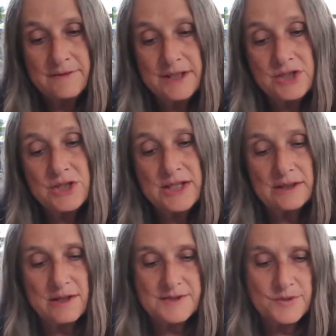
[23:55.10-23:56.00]
Vintage
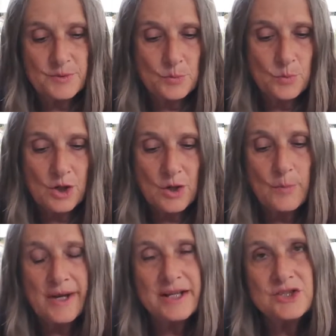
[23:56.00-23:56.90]
Needle Arts would work,
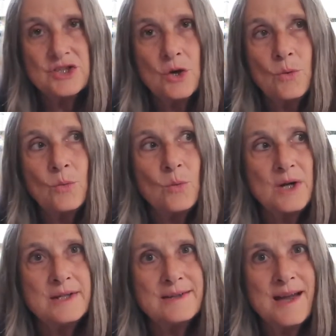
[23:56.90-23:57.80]
but I don't
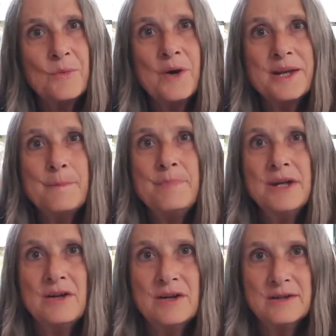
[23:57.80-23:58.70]
want, I want it
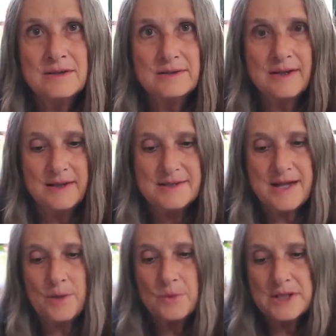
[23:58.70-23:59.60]
bigger. I,
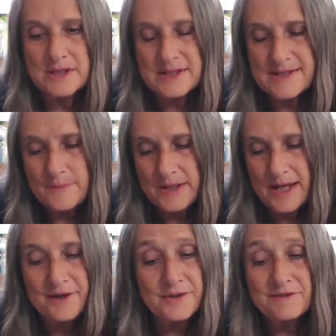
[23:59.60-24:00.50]
I want it as big.
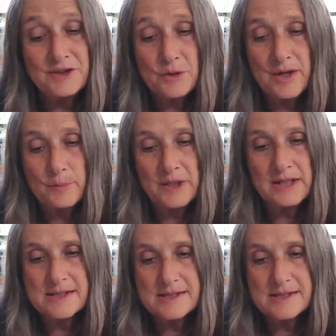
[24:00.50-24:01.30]
I don't even know how big it